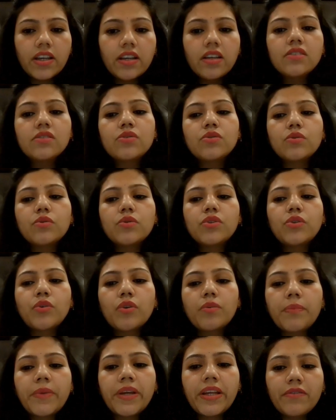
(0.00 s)
Okay, so
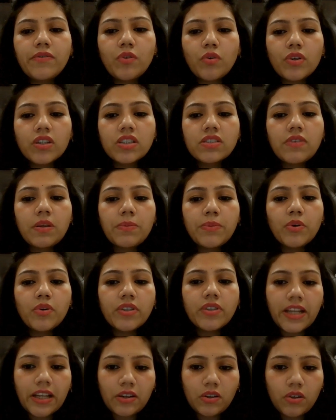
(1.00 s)
your main focus will be
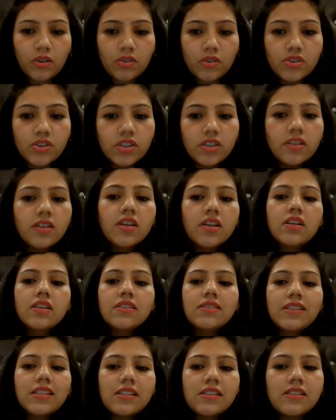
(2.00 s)
on technology.
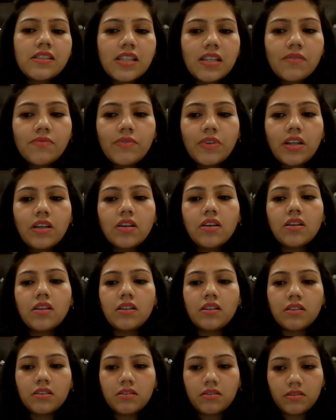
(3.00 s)
This team
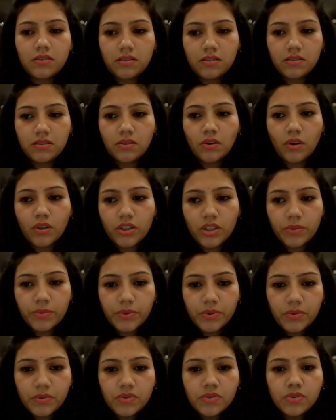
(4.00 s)
will
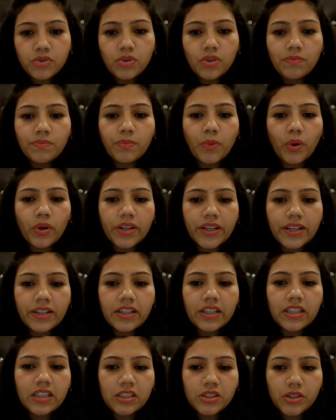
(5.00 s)
contribute to
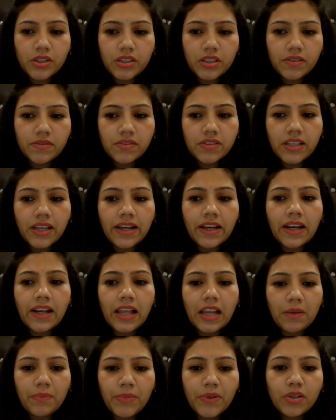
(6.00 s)
important initiatives and
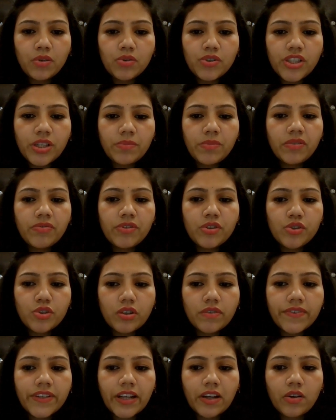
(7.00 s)
are helping to shape the
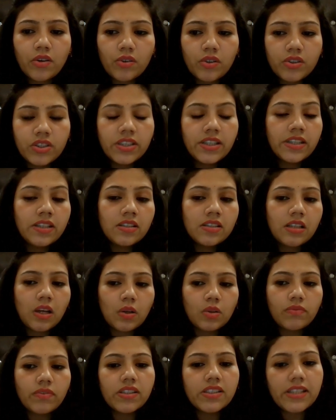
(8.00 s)
future of technology in
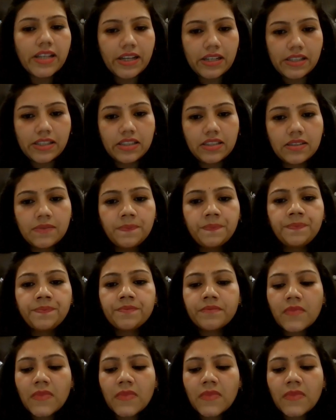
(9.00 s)
Southwest Airlines.